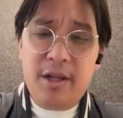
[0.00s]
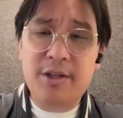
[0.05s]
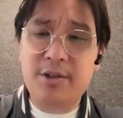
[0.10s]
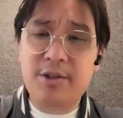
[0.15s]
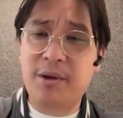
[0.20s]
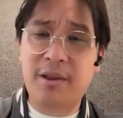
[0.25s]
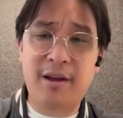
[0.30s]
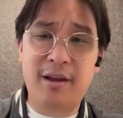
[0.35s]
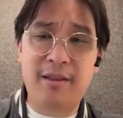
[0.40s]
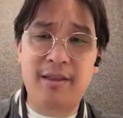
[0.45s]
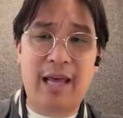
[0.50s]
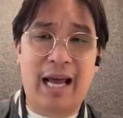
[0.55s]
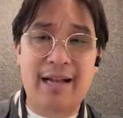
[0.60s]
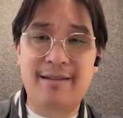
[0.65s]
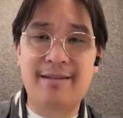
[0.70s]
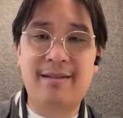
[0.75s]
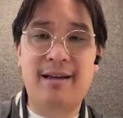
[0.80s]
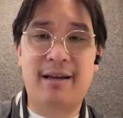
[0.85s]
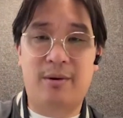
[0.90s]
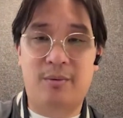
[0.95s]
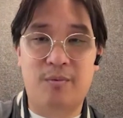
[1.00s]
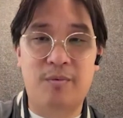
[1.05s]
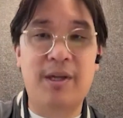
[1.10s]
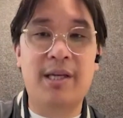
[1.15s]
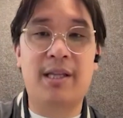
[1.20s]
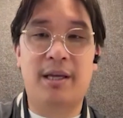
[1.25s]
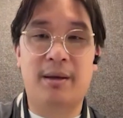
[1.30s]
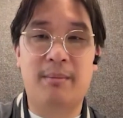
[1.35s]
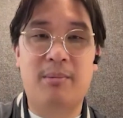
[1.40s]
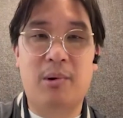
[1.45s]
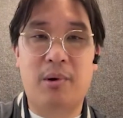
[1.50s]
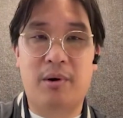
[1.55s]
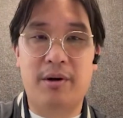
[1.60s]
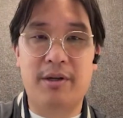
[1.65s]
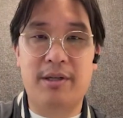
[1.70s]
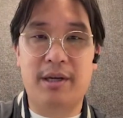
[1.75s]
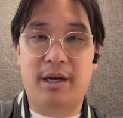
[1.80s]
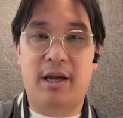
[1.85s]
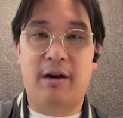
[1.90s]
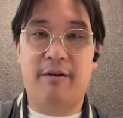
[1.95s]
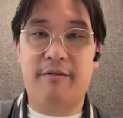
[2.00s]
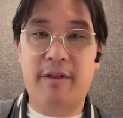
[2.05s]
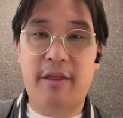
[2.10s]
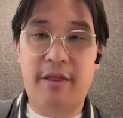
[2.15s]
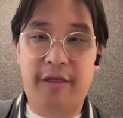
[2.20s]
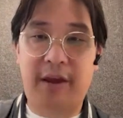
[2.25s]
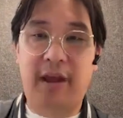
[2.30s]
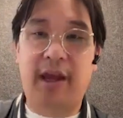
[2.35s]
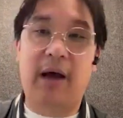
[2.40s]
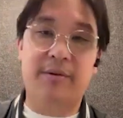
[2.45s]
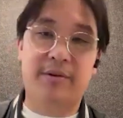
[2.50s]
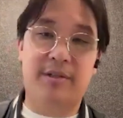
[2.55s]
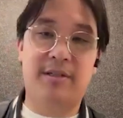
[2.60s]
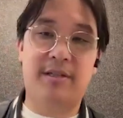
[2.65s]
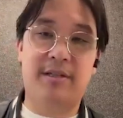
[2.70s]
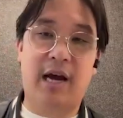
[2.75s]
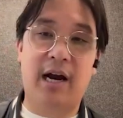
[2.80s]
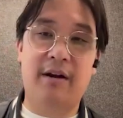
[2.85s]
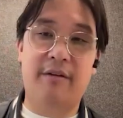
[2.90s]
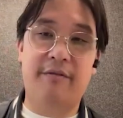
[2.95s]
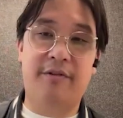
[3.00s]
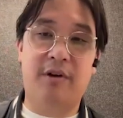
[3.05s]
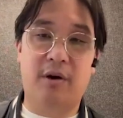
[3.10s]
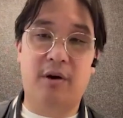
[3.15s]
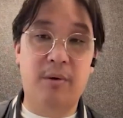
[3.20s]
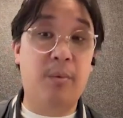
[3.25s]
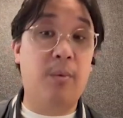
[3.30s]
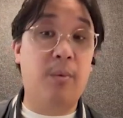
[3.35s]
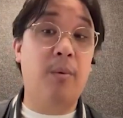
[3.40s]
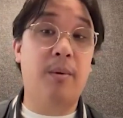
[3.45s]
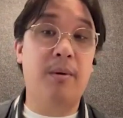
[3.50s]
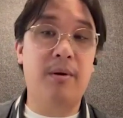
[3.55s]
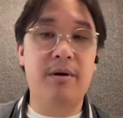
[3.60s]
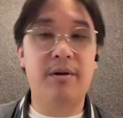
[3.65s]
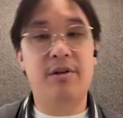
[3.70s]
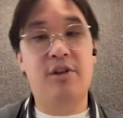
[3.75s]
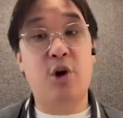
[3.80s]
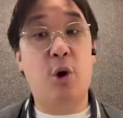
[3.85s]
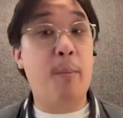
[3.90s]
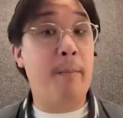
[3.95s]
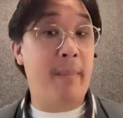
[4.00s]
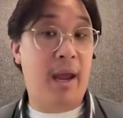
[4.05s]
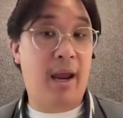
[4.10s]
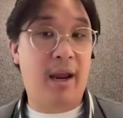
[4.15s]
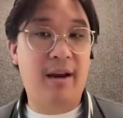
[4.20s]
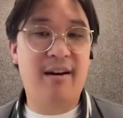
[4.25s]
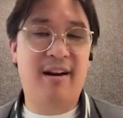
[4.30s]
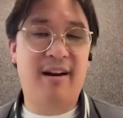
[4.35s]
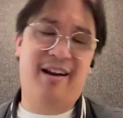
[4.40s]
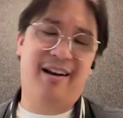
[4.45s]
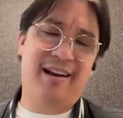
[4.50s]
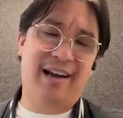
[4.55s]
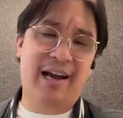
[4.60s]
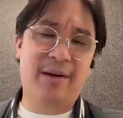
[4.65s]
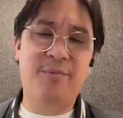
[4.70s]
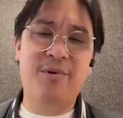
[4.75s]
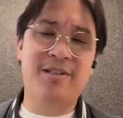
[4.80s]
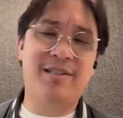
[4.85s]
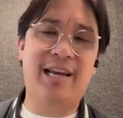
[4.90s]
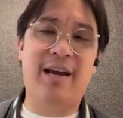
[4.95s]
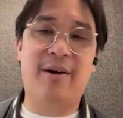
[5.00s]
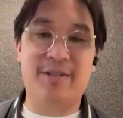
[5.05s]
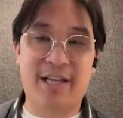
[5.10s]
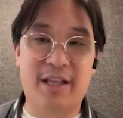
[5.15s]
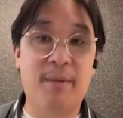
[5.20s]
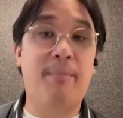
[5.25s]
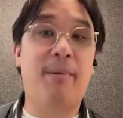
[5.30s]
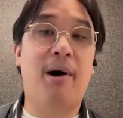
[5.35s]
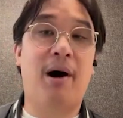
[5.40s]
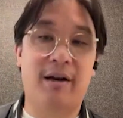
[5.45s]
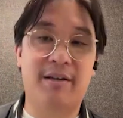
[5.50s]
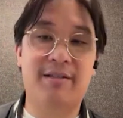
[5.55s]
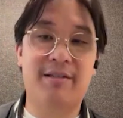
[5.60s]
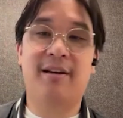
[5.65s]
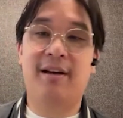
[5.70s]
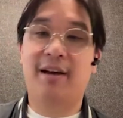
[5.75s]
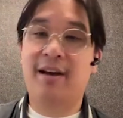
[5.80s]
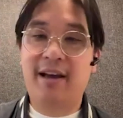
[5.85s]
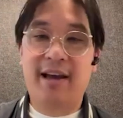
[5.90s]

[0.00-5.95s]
So I think that's like really important to kind of think outside of your own domain. I wouldn't say outside the box.